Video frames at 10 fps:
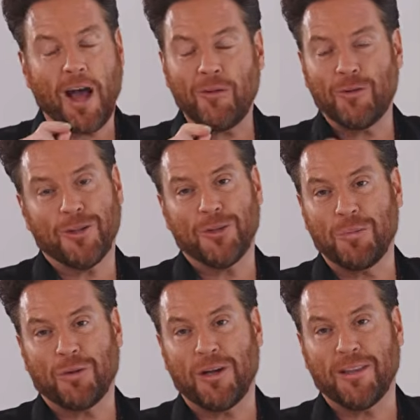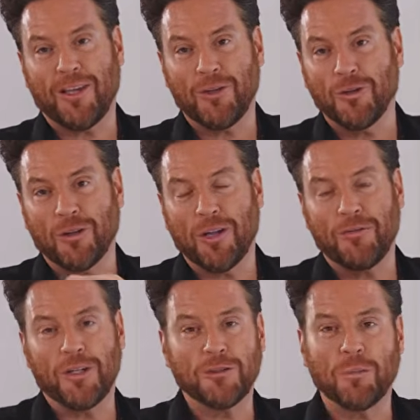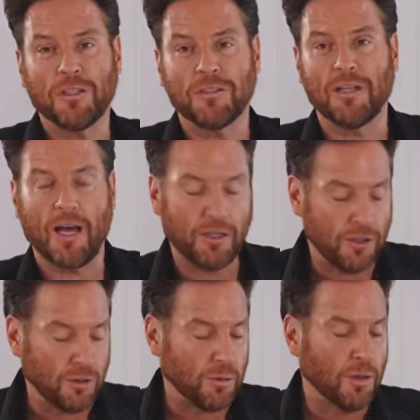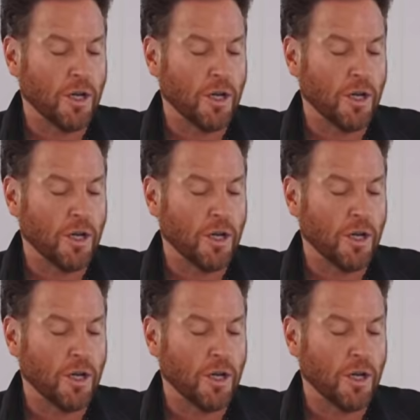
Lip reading: I really pray that you'll love it as much as I do.